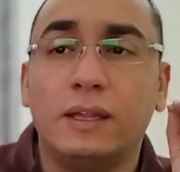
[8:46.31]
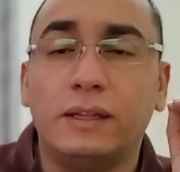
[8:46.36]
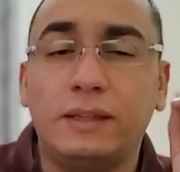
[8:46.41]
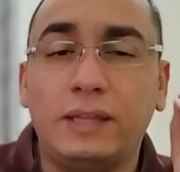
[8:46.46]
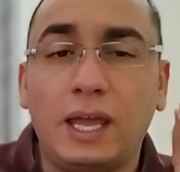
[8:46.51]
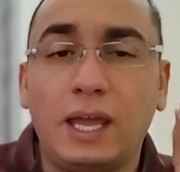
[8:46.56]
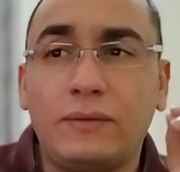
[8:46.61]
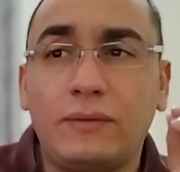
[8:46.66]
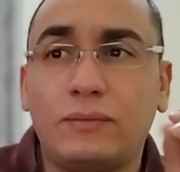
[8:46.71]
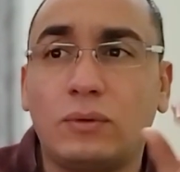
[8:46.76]

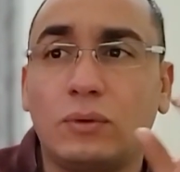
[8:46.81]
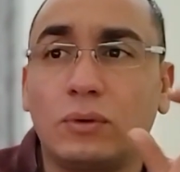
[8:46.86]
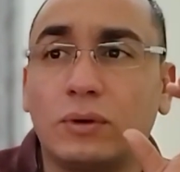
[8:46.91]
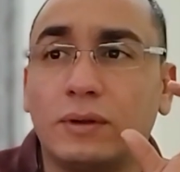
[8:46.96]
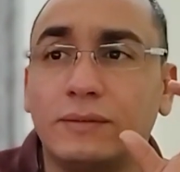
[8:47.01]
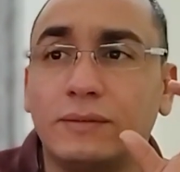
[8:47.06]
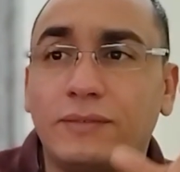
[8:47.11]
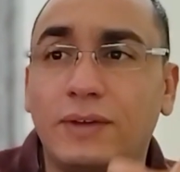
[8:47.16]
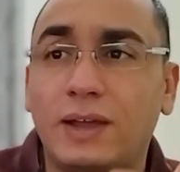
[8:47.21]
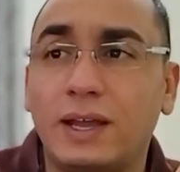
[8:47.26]
Therefore,
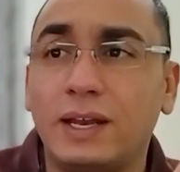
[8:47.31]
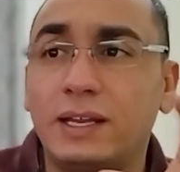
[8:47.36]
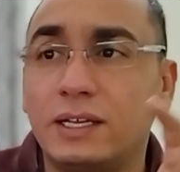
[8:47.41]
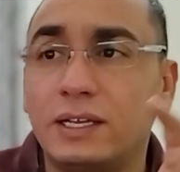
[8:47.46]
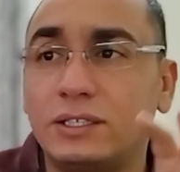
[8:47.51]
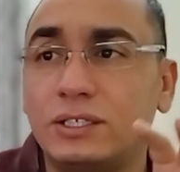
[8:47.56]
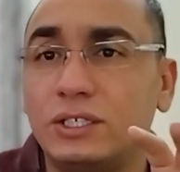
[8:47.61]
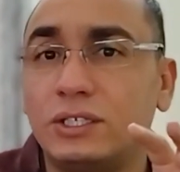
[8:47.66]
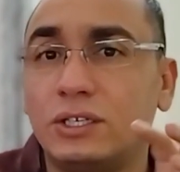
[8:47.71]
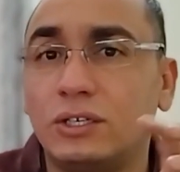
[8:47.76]
confining
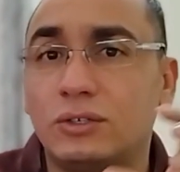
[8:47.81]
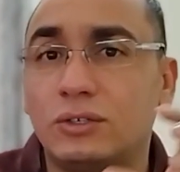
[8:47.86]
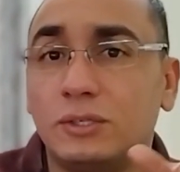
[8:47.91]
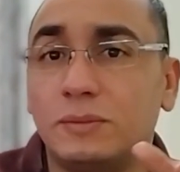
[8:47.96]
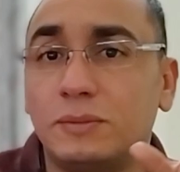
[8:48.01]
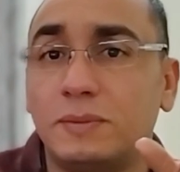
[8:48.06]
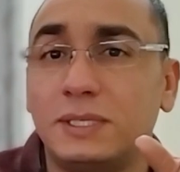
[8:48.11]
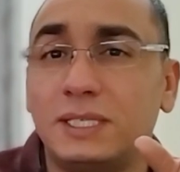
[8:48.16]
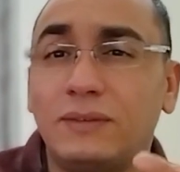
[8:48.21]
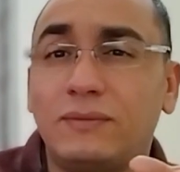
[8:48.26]
a teacher to a
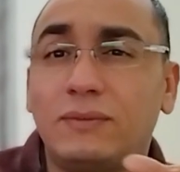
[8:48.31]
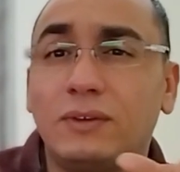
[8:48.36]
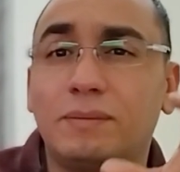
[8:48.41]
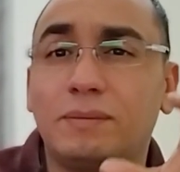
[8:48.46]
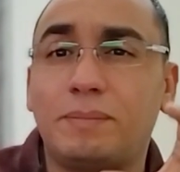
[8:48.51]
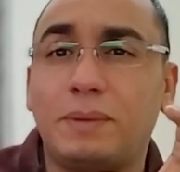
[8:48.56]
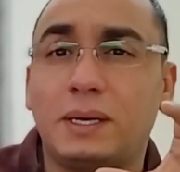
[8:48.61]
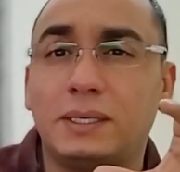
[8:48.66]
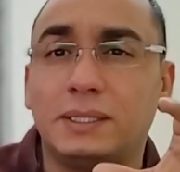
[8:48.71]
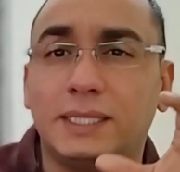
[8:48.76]

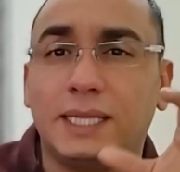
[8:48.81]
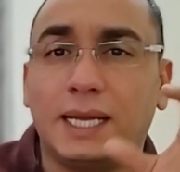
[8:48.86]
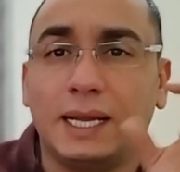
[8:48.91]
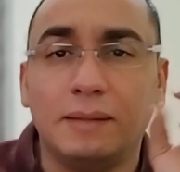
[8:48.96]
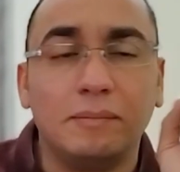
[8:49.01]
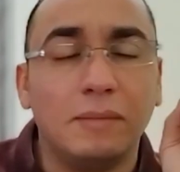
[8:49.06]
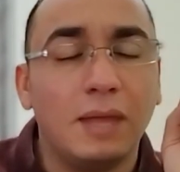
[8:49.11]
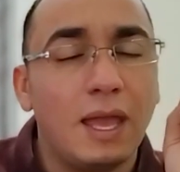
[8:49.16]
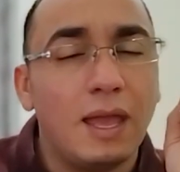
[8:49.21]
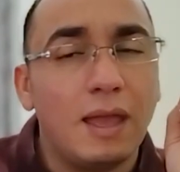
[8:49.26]
specific
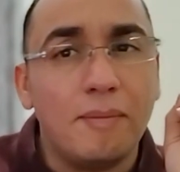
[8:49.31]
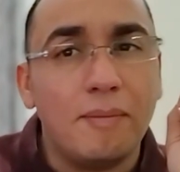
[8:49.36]
paradigm